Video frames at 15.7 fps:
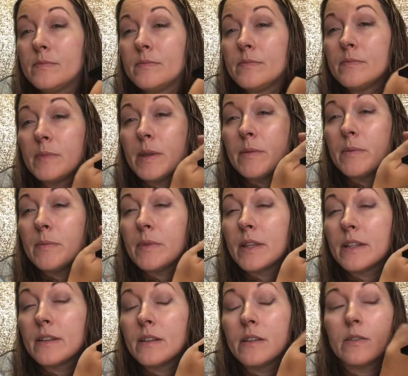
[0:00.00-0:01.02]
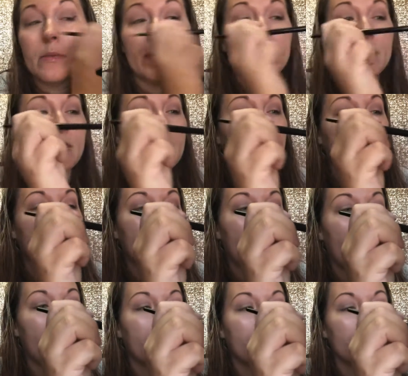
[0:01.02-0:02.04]
Maybe blend it a little bit to get
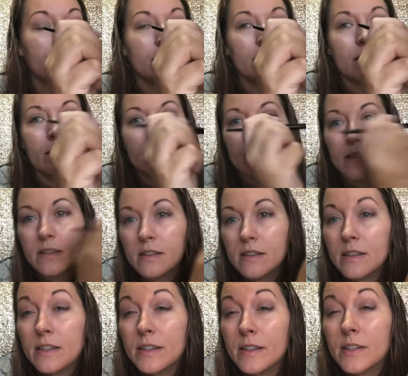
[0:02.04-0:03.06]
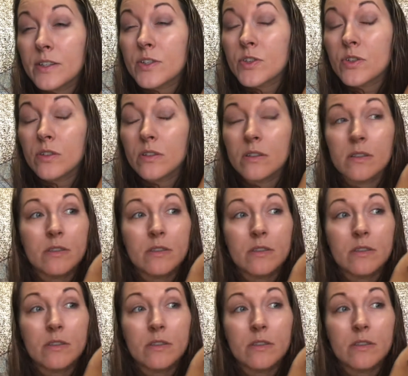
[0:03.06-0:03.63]
that initial